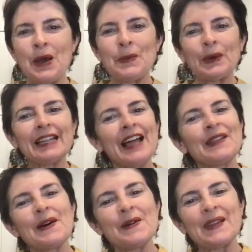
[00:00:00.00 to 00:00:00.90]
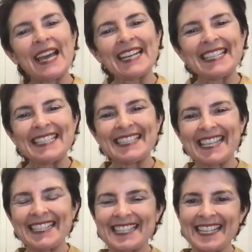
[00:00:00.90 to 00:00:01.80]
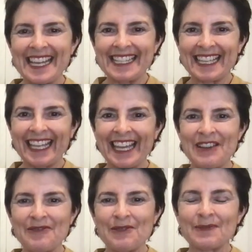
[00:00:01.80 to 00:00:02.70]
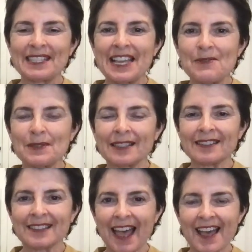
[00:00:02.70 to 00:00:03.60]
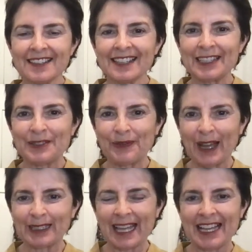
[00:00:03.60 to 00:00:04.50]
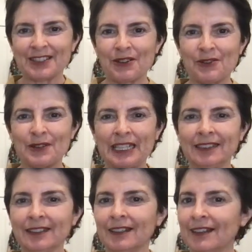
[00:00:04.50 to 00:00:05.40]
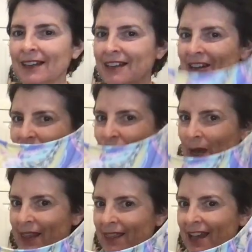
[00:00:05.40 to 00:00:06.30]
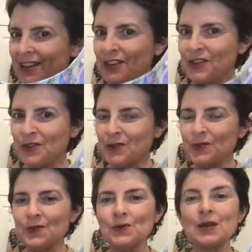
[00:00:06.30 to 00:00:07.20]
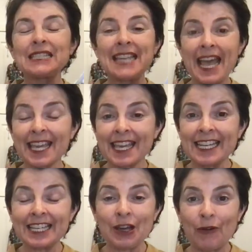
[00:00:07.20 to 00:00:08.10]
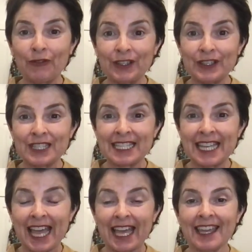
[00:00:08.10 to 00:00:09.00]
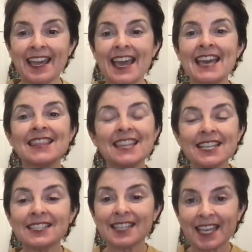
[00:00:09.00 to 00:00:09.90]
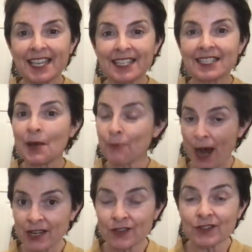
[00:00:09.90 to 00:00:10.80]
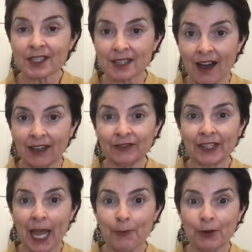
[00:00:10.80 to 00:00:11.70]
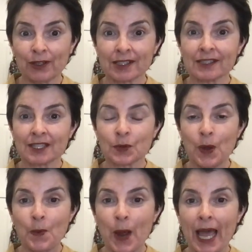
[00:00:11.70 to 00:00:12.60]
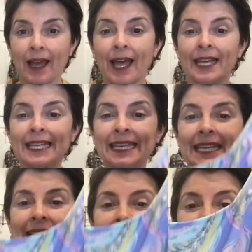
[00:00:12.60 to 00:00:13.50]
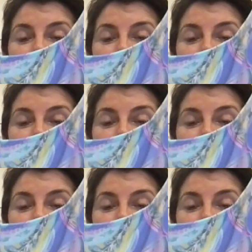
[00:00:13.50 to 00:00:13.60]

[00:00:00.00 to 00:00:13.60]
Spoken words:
Well, hello, ladies. It's Anita here from Sequins and Sand, its founder and owner, with a new Tankini top for you today. This is a brand new style for Capriosca Swimwear, and it is